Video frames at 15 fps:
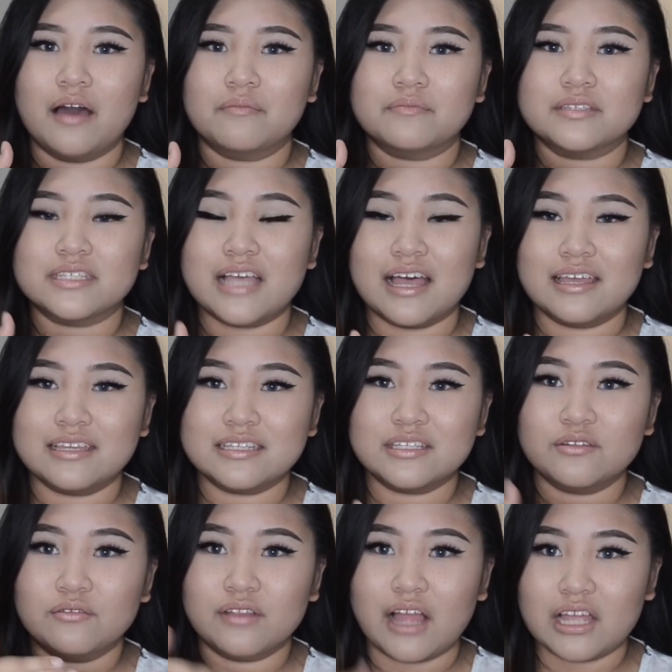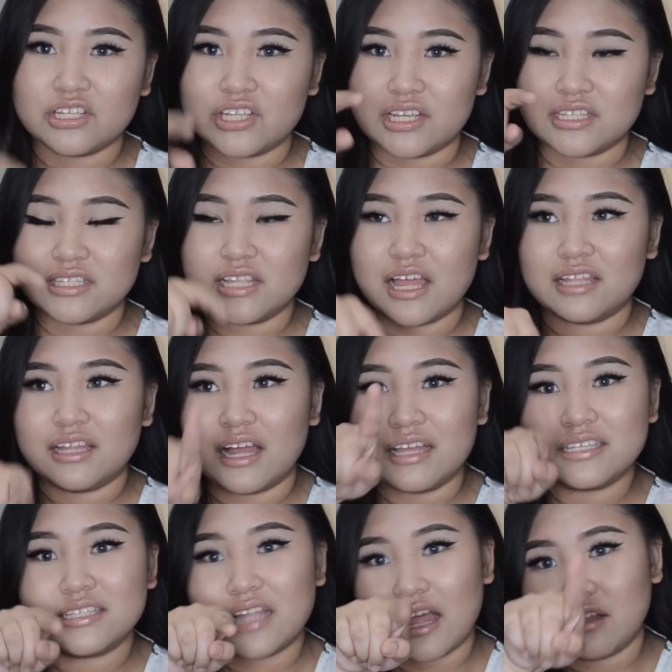size ng lashes na
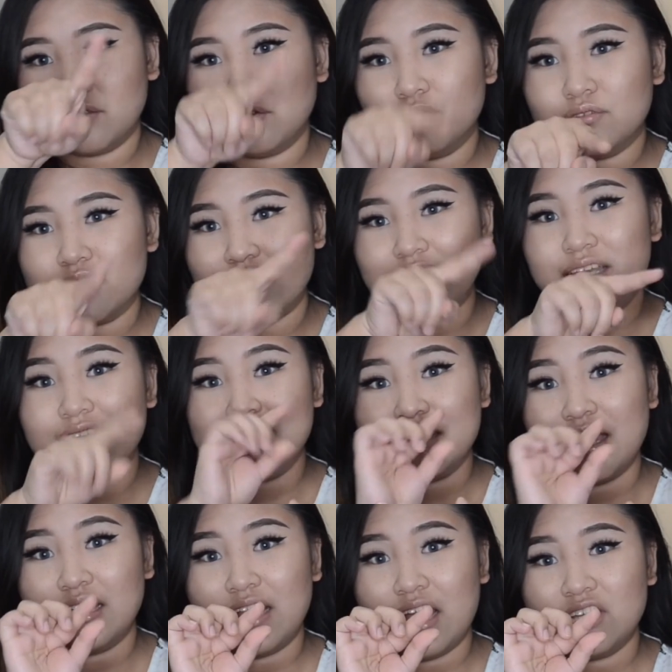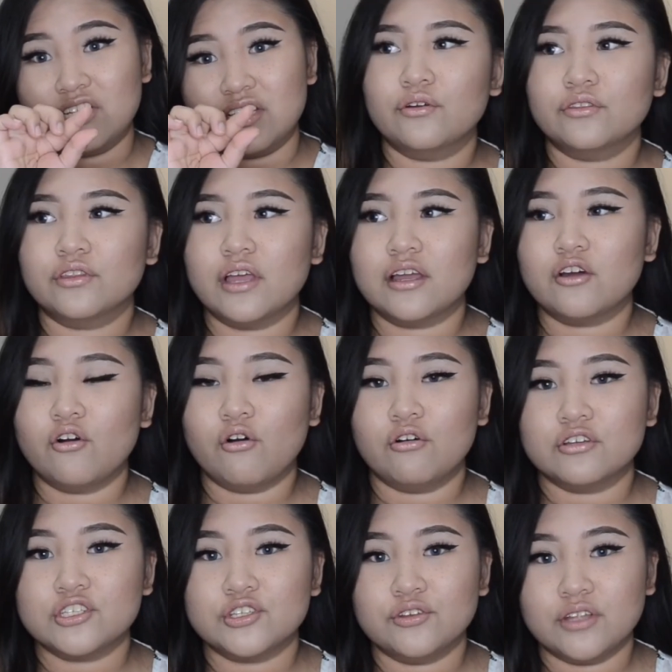nakastack doon sa iisang lashes.
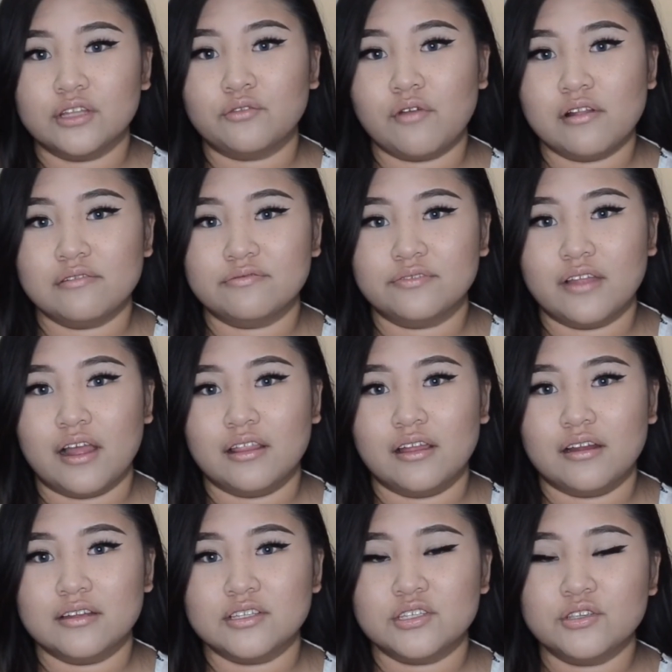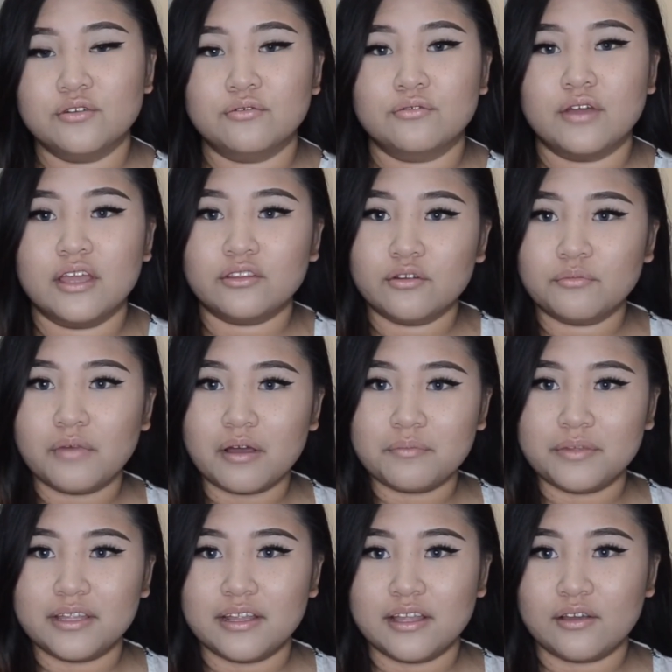Nagko-cost yun ng $12. Yung itong mga
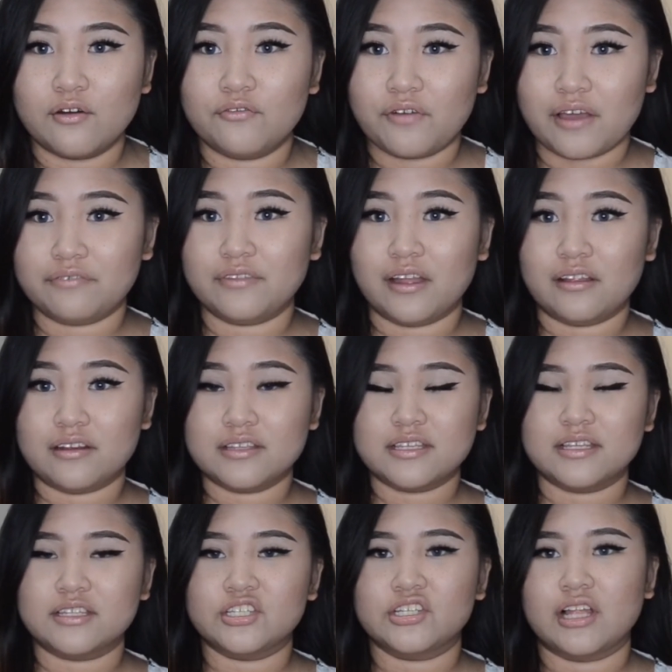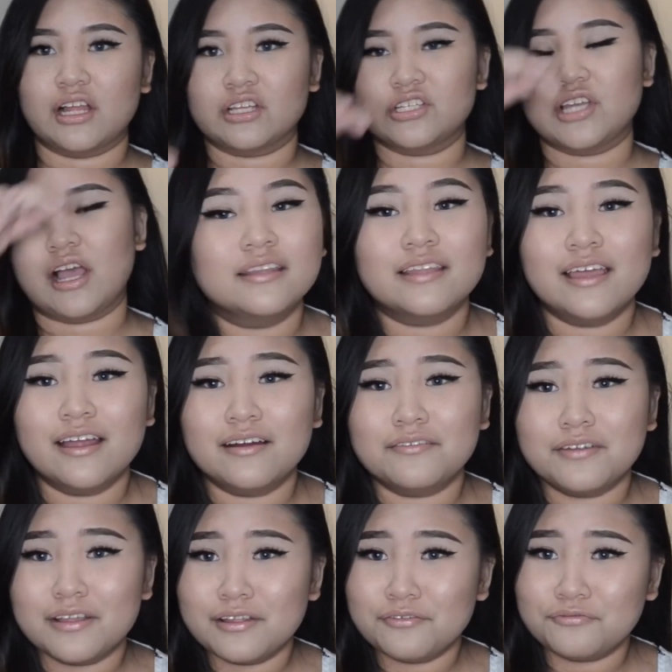binili ko, $5 each lang siya. They are
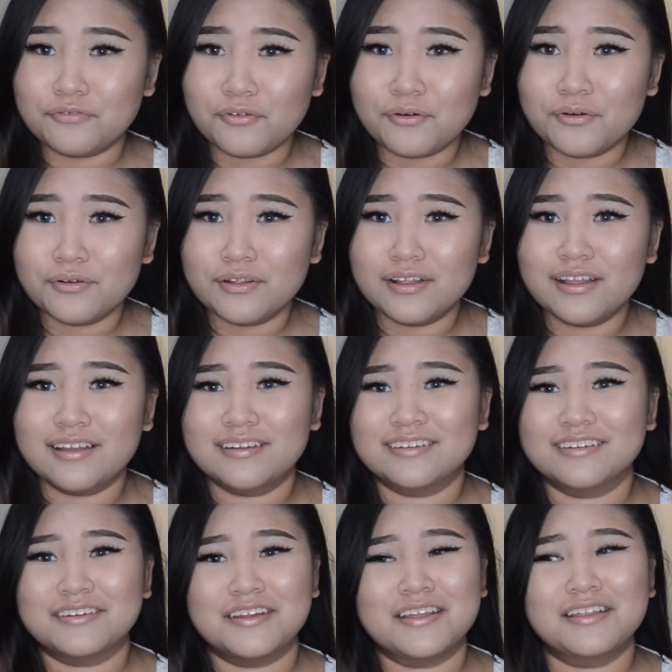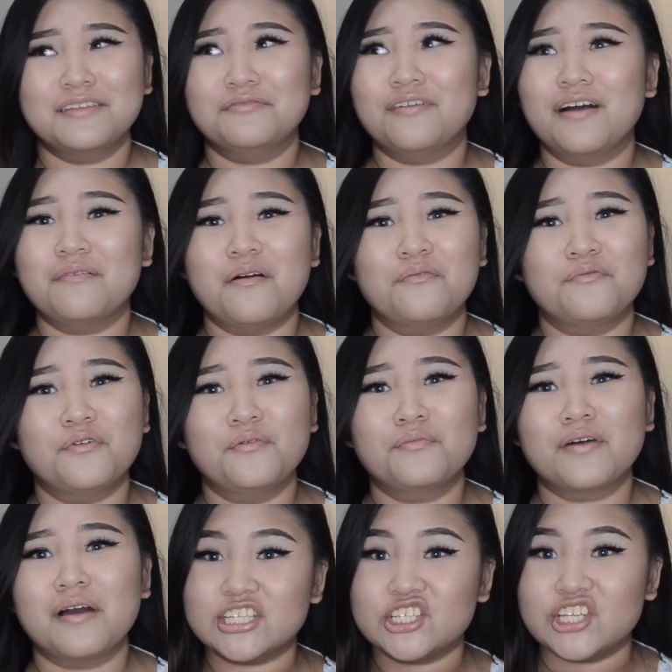really full. Really, baba boom
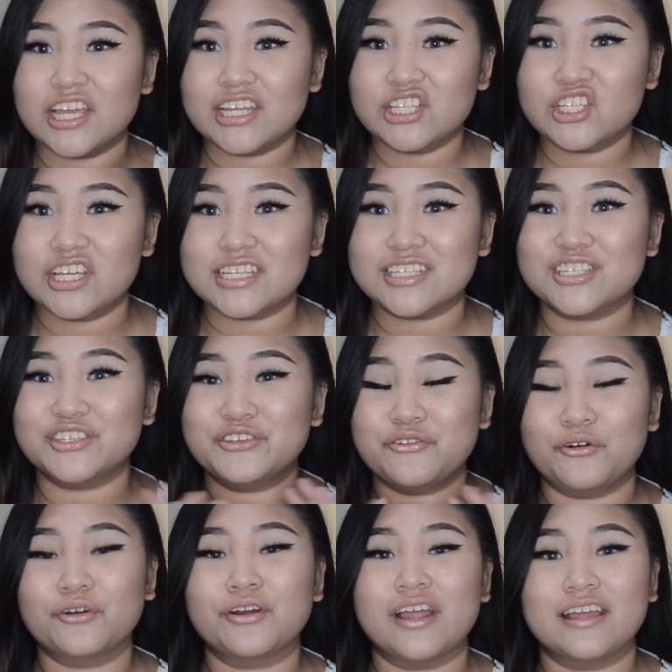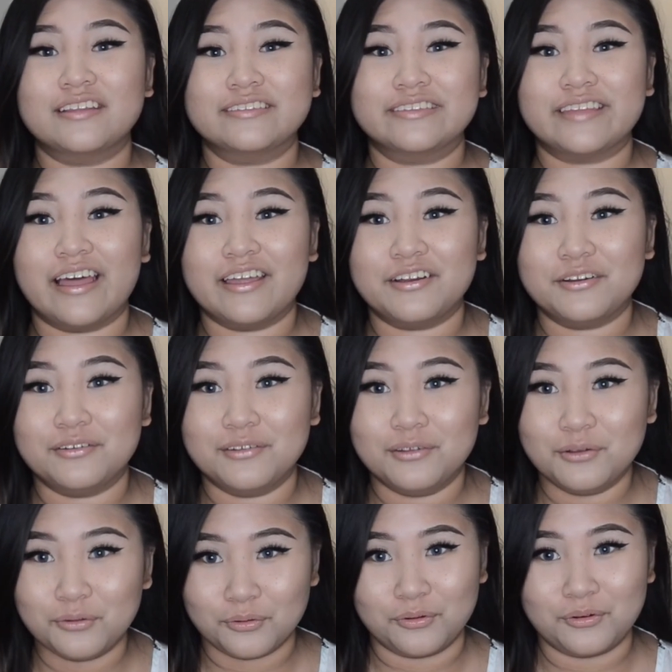ka. Changes your entire
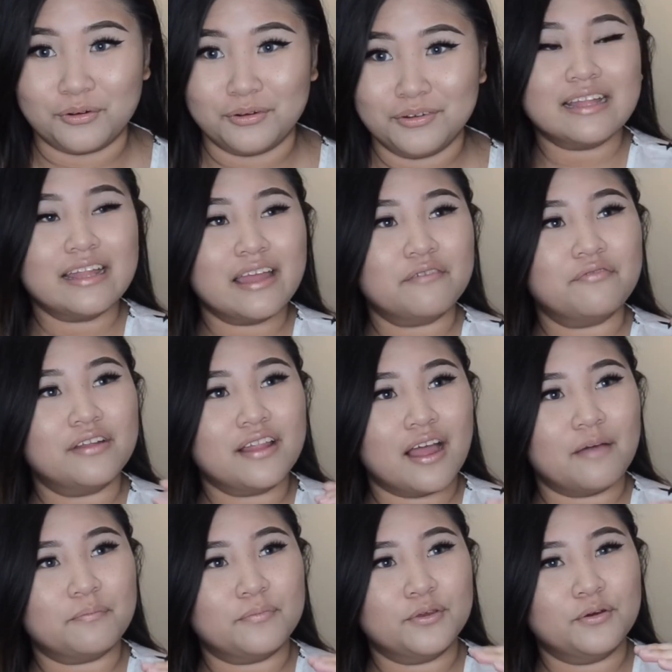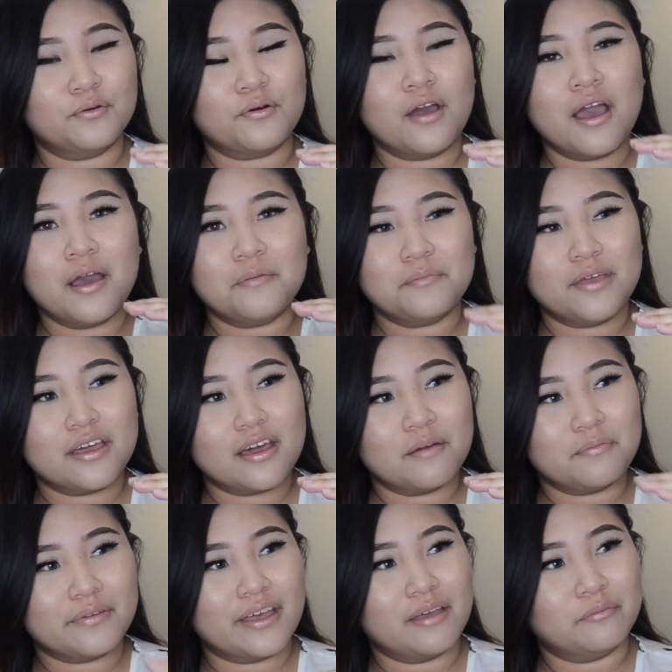look. Level up yung makeup
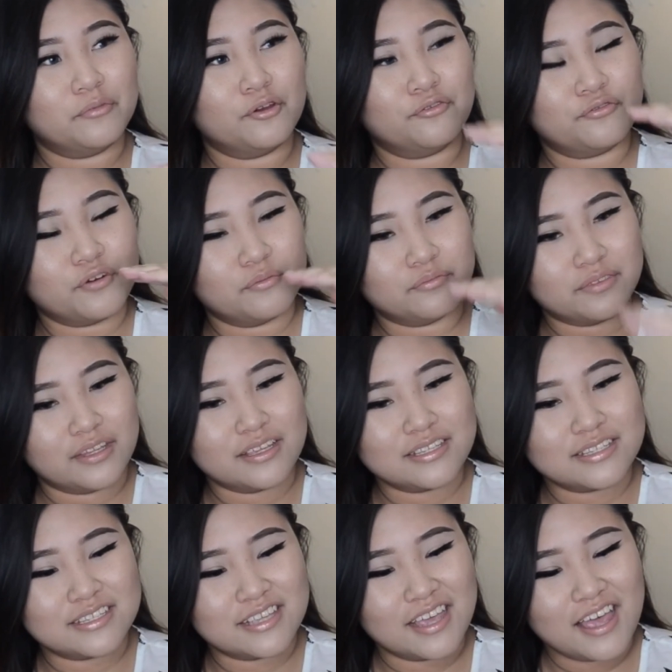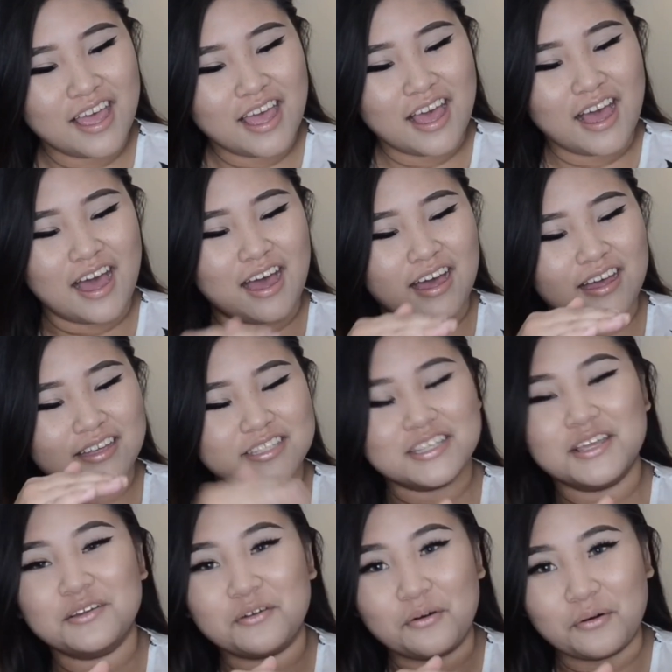game nyo from this
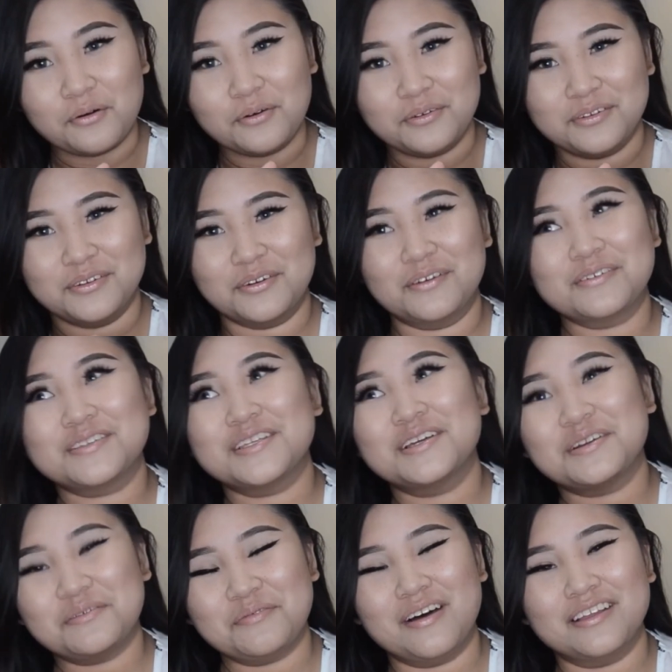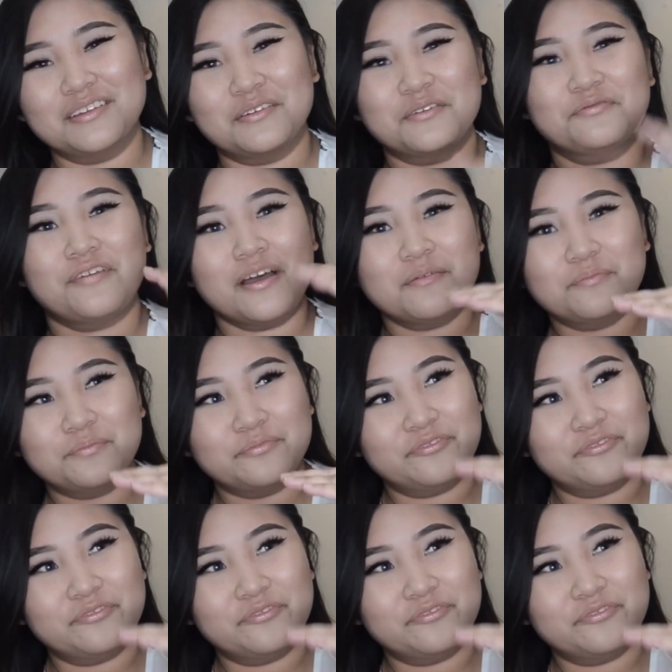zero, kung zero man, or 5